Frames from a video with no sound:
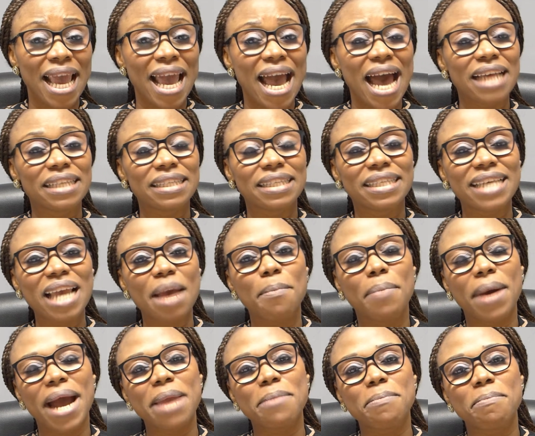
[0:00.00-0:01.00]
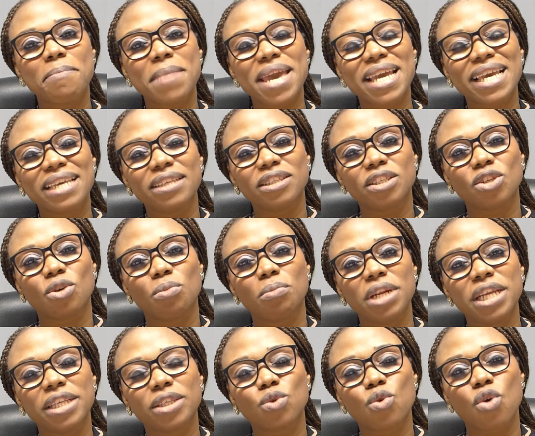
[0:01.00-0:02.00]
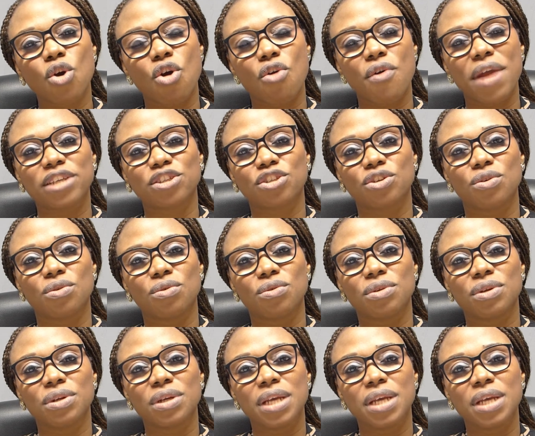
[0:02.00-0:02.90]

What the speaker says: and thereby making some little correction